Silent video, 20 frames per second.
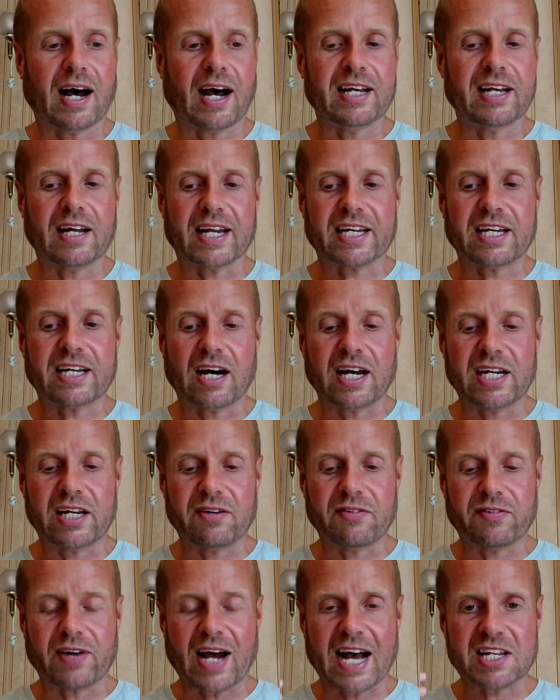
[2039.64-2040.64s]
I like kind
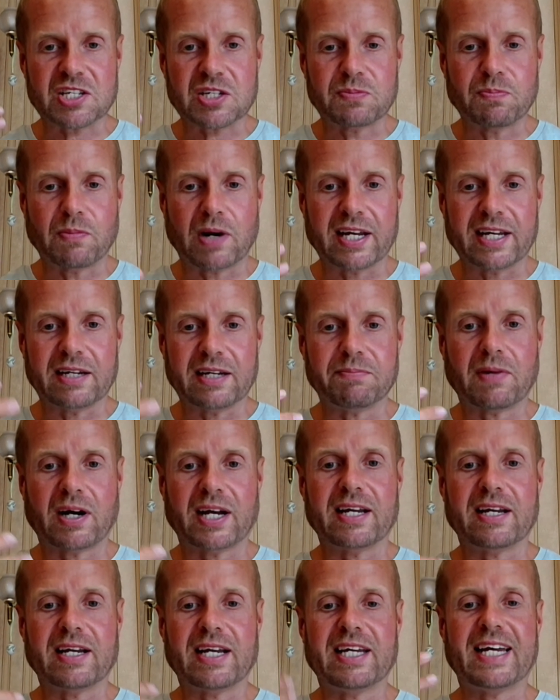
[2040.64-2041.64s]
of asked my
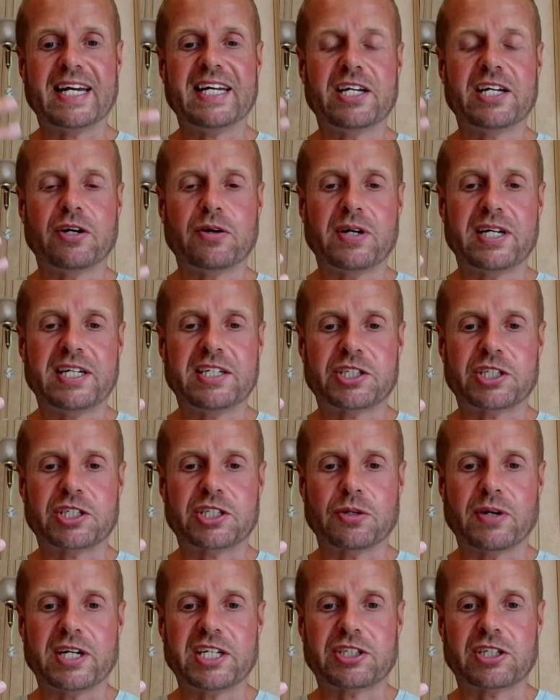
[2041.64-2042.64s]
my inner
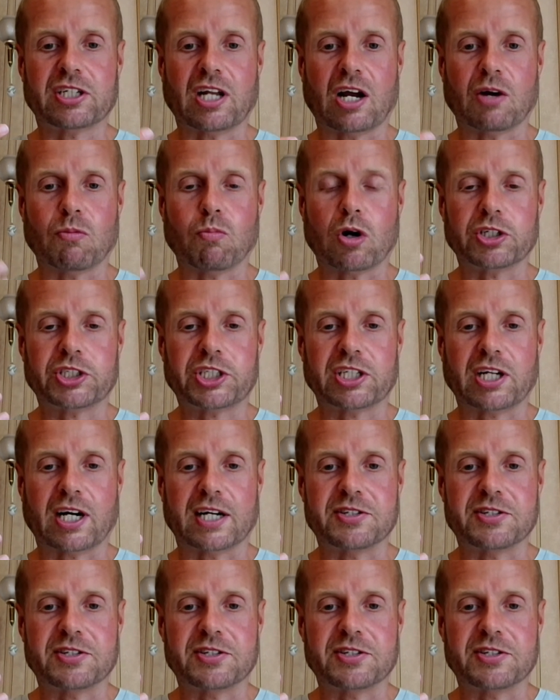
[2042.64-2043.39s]
intuition like what should